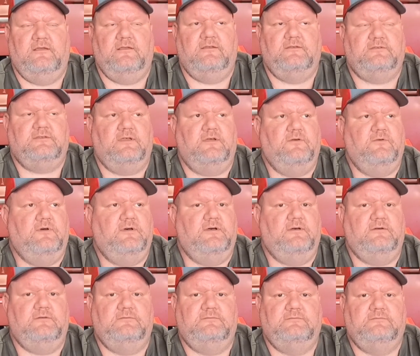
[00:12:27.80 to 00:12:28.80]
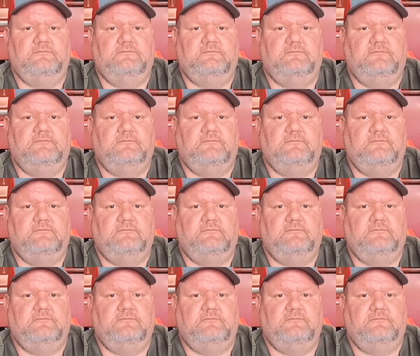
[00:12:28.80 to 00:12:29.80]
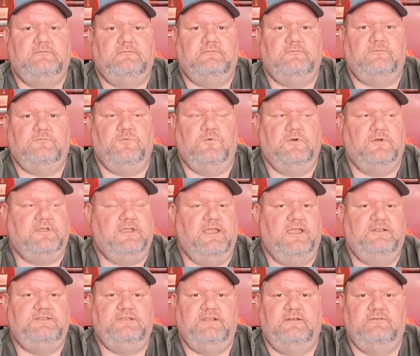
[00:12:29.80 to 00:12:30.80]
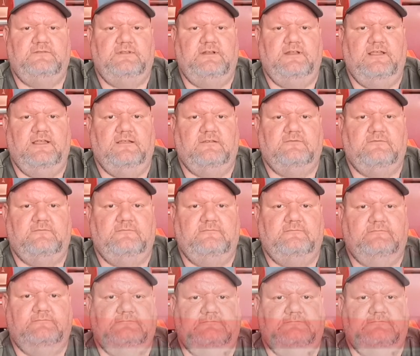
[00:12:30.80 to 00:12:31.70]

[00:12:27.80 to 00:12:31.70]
So we'll catch you on the next one.